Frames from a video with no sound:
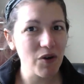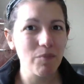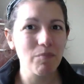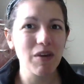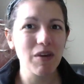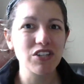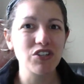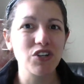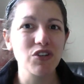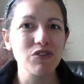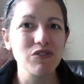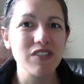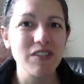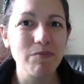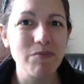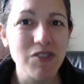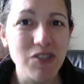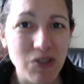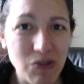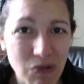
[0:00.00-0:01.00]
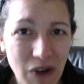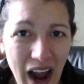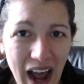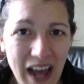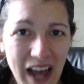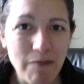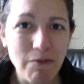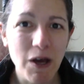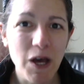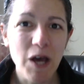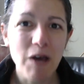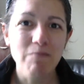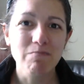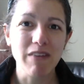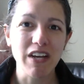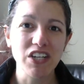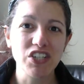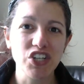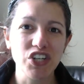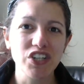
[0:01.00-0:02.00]
Make sure you subscribe,
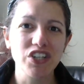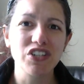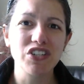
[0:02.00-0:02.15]
make sure you're